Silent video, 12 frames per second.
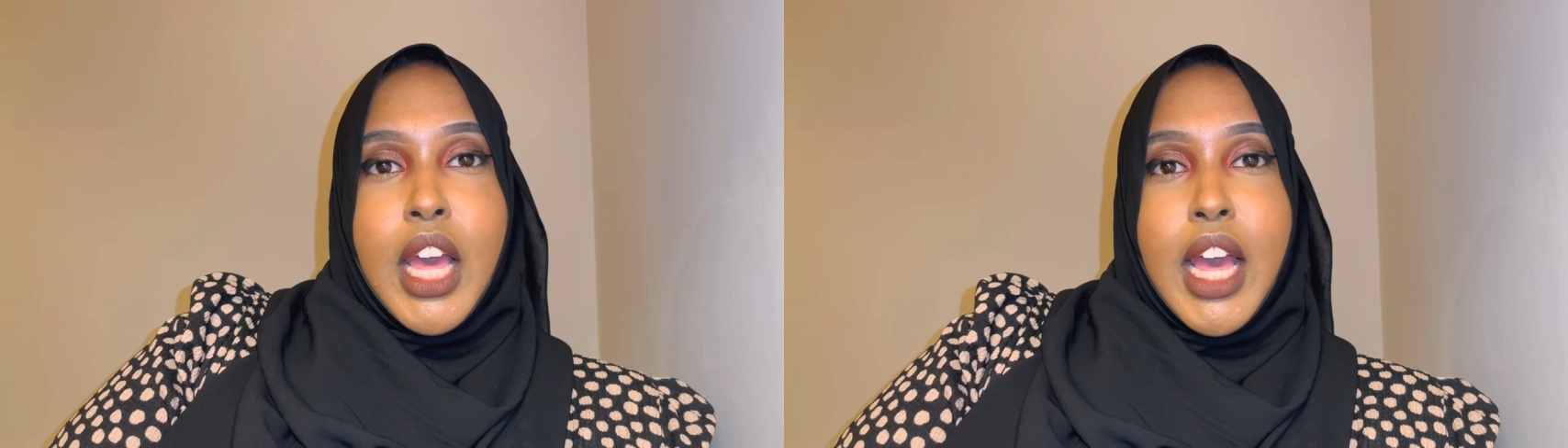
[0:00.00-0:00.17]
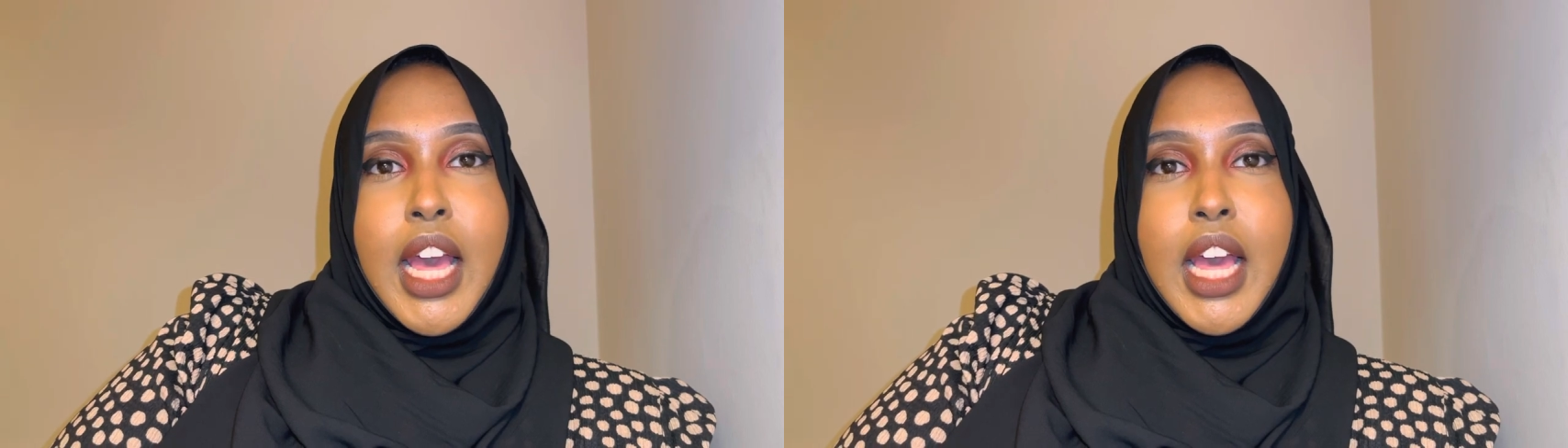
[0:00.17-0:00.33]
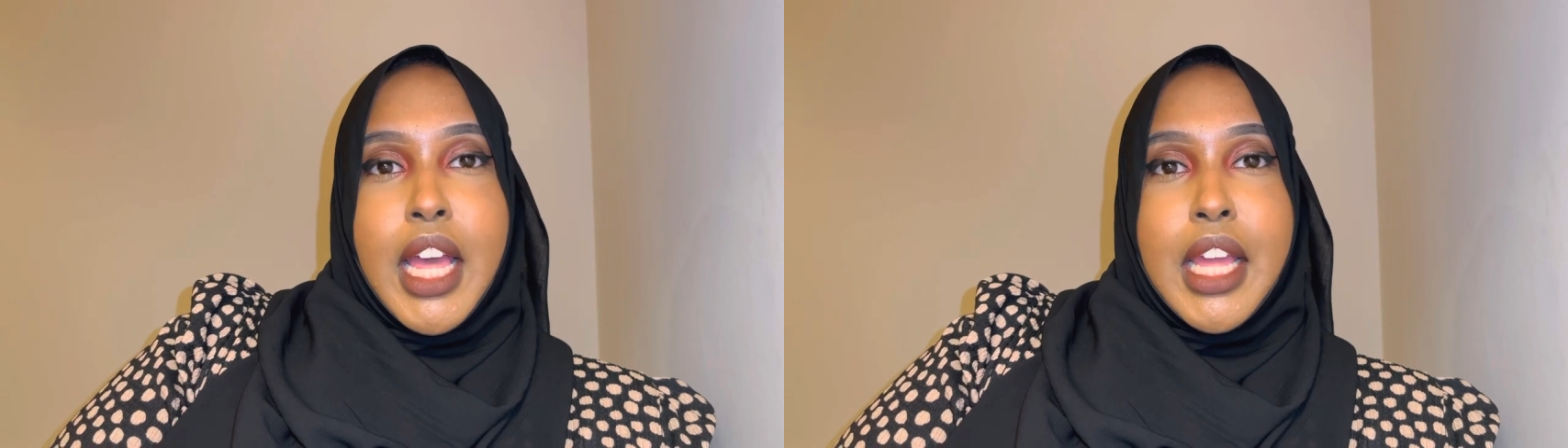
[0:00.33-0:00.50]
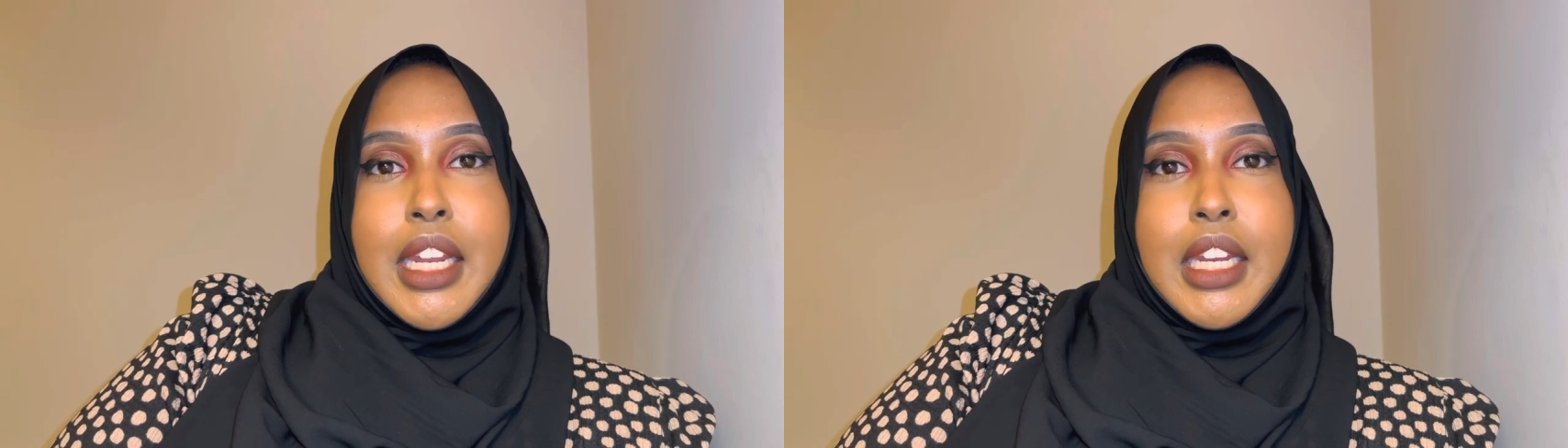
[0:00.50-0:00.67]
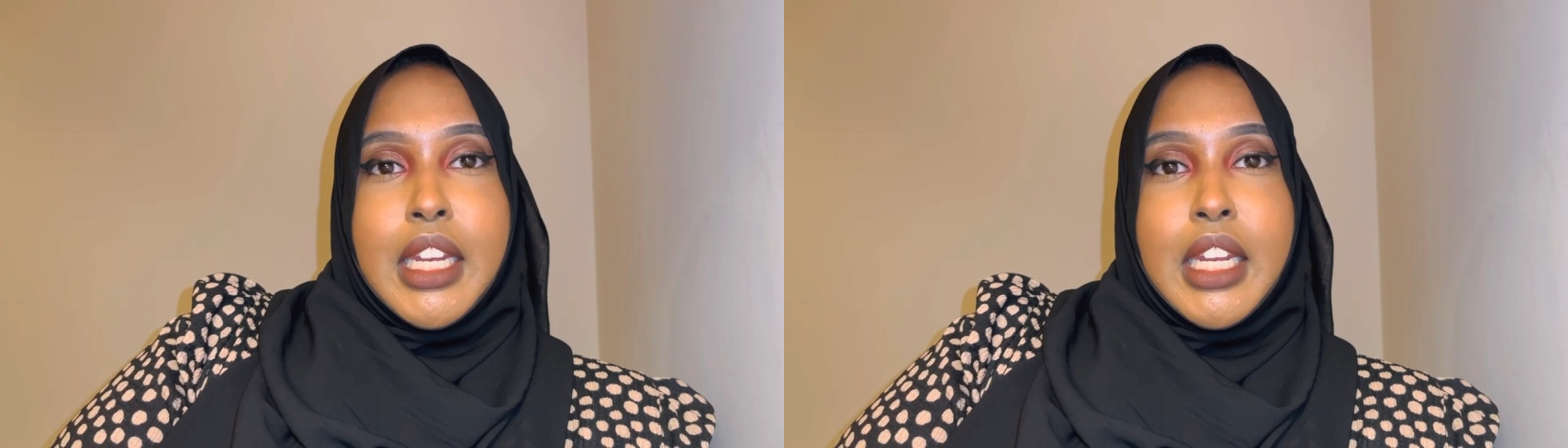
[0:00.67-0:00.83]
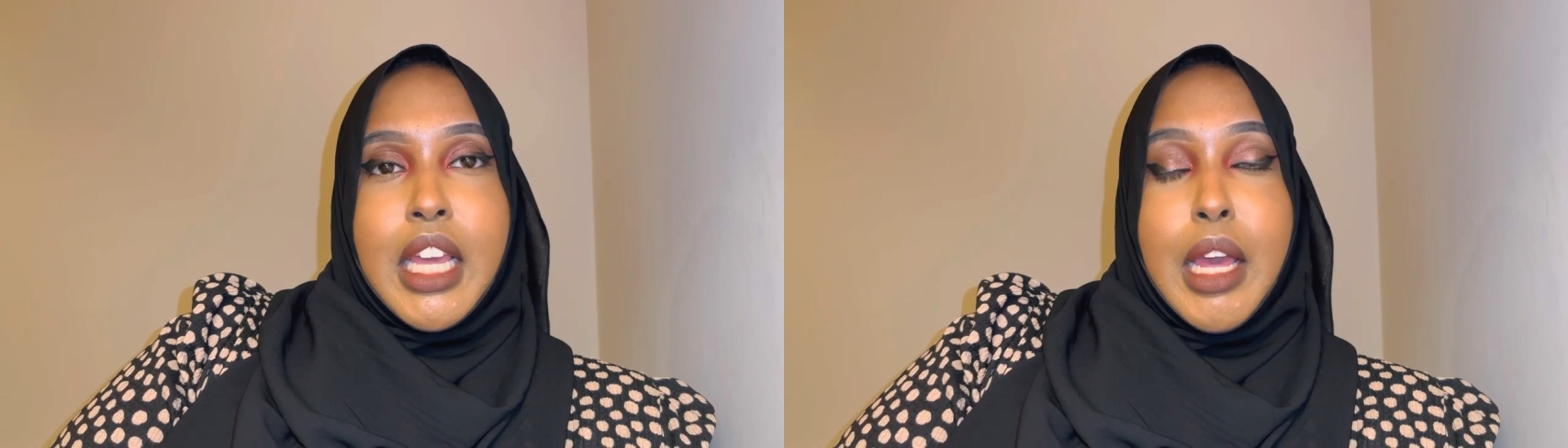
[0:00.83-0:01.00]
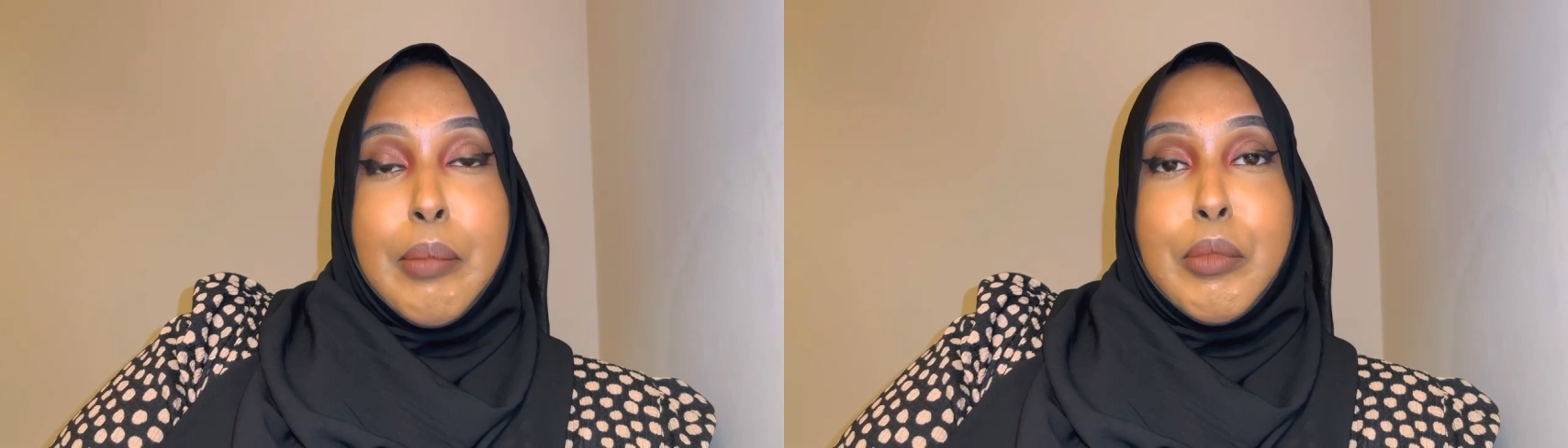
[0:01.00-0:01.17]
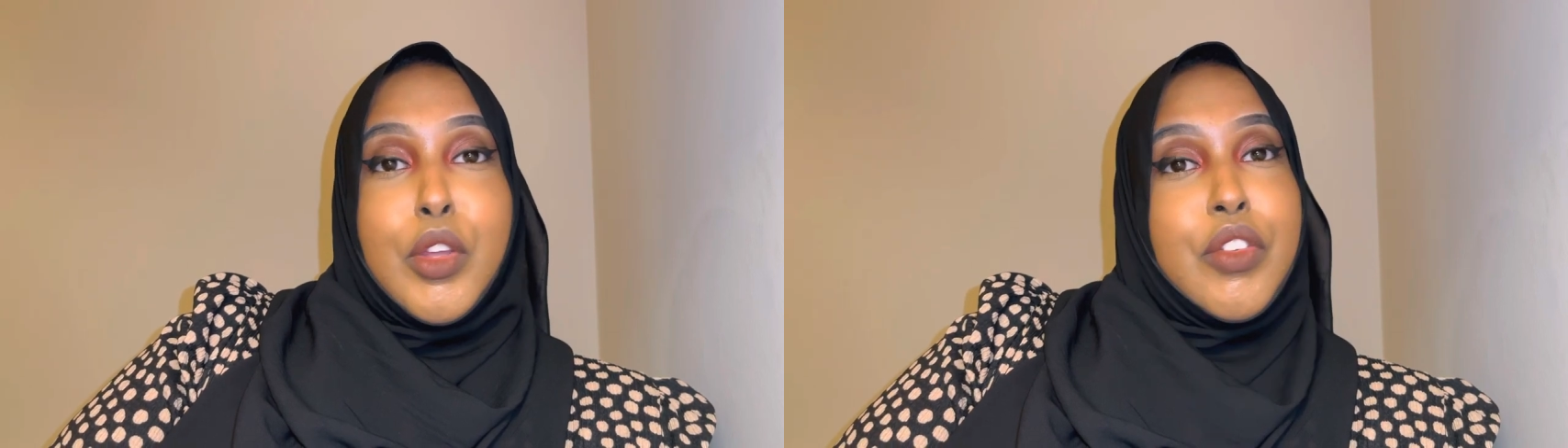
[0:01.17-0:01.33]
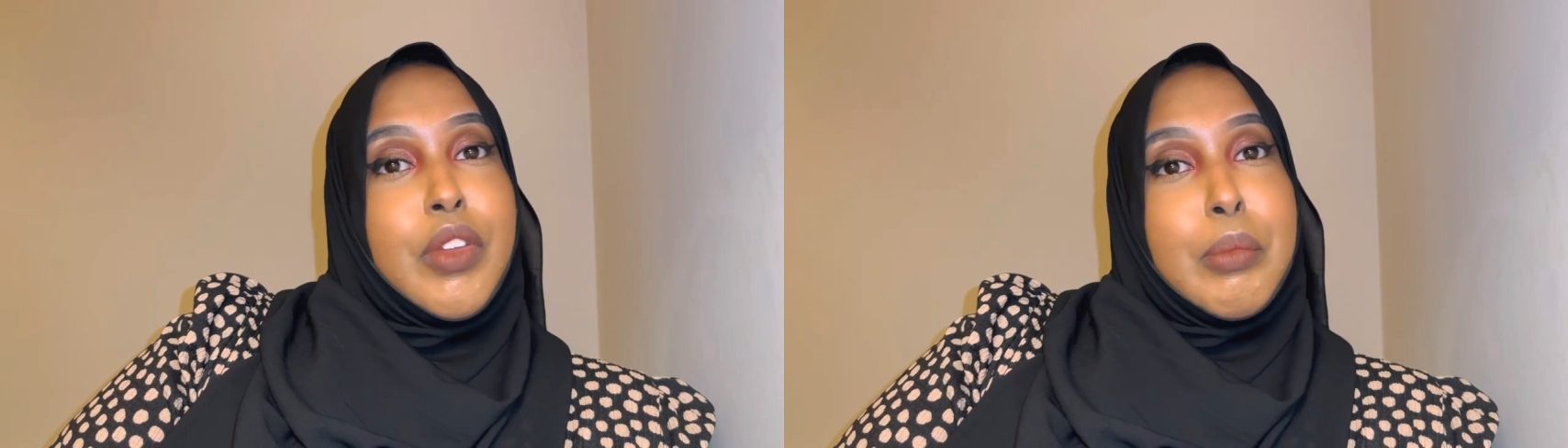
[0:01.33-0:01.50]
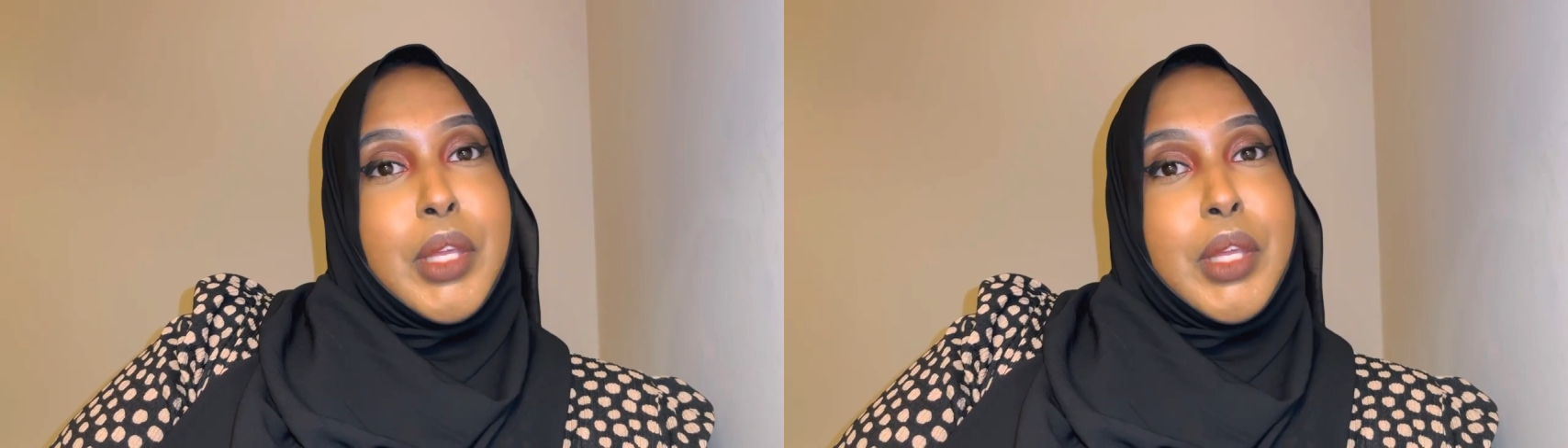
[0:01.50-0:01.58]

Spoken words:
and I'm moving